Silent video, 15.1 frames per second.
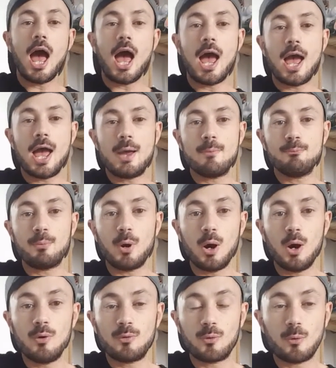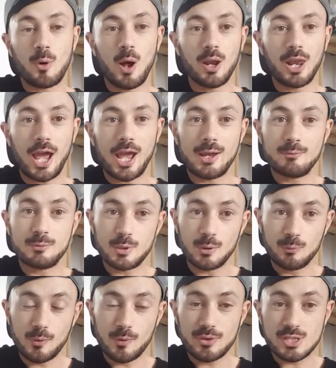But overall, I am
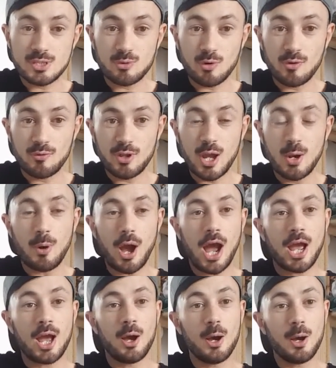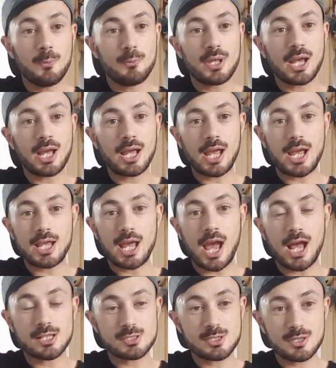done with this review. I hope you can get
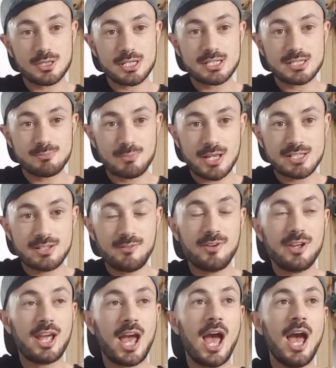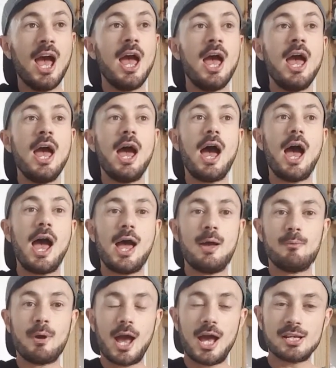your hands on this Maisie figure.
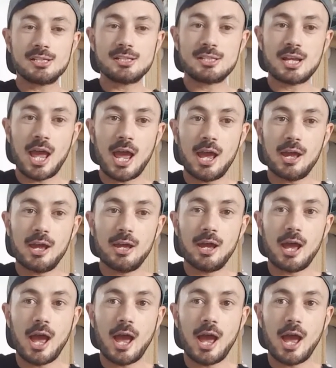Asda,